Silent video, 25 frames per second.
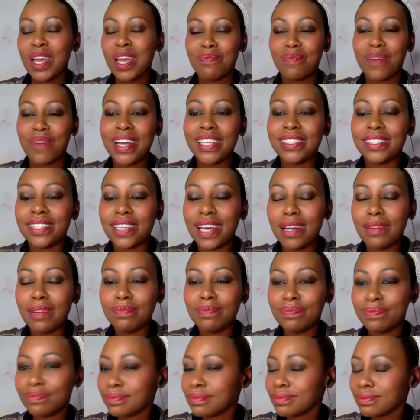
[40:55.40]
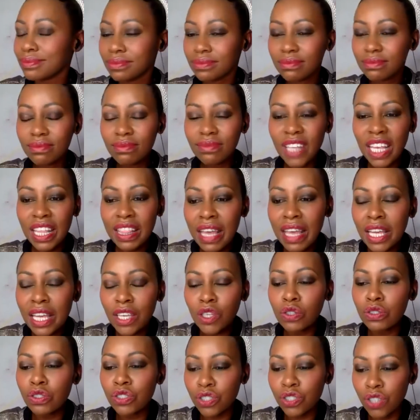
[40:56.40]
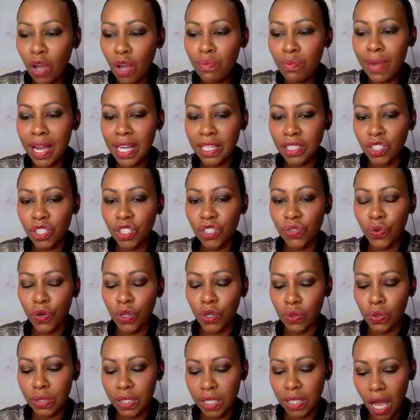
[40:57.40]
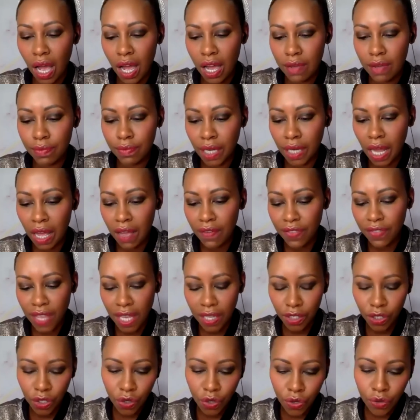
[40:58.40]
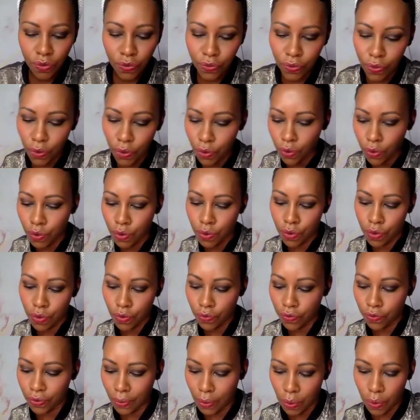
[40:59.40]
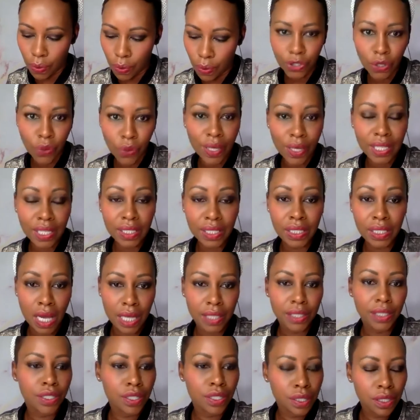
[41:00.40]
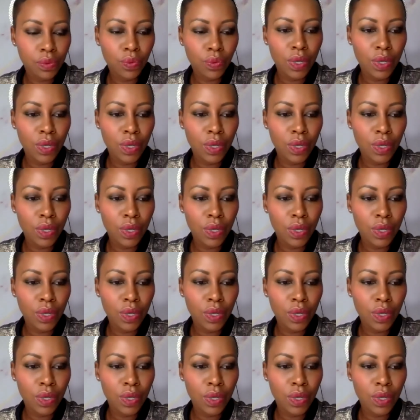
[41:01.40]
But thank you so much for your time. Clive, thank you for your insights.